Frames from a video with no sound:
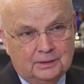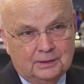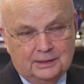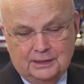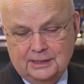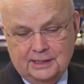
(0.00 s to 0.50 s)

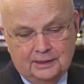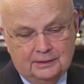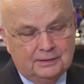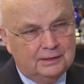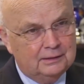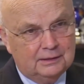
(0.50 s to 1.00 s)
And again,
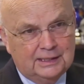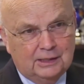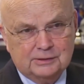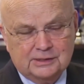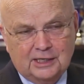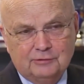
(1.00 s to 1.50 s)
an
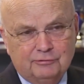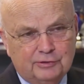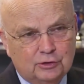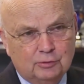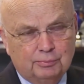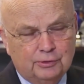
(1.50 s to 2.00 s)
outside
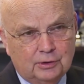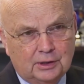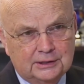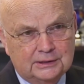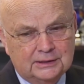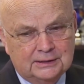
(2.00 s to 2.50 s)
fingerprint on
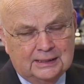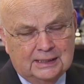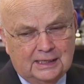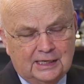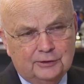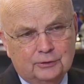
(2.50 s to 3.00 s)
it
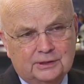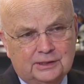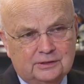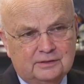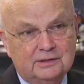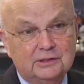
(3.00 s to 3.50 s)

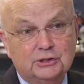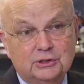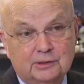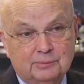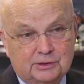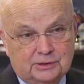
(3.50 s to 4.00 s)
undercuts the
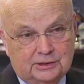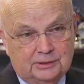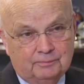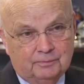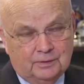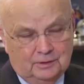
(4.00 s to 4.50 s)
legitimacy
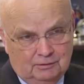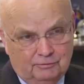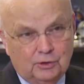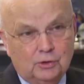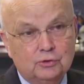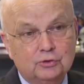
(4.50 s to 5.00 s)
of
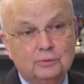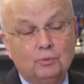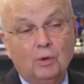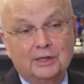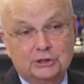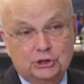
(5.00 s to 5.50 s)
those who would
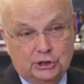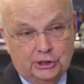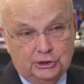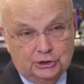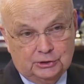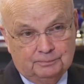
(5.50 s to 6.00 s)
want to
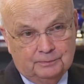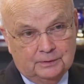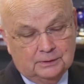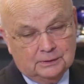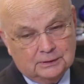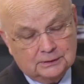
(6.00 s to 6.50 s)
change
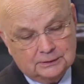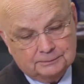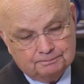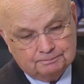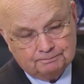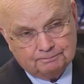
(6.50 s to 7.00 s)

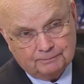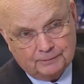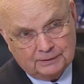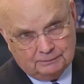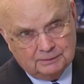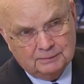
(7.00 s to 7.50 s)

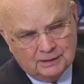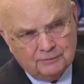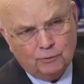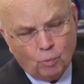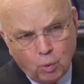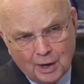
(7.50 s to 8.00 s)
the
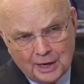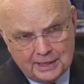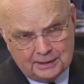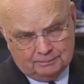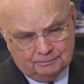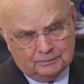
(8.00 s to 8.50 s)

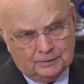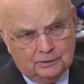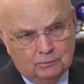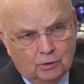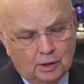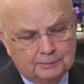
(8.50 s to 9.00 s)
way
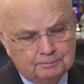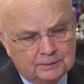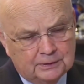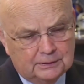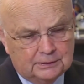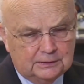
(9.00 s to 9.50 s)
Iran
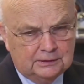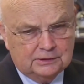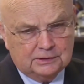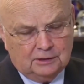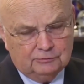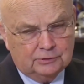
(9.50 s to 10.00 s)
is
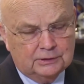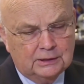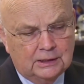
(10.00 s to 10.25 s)
governed.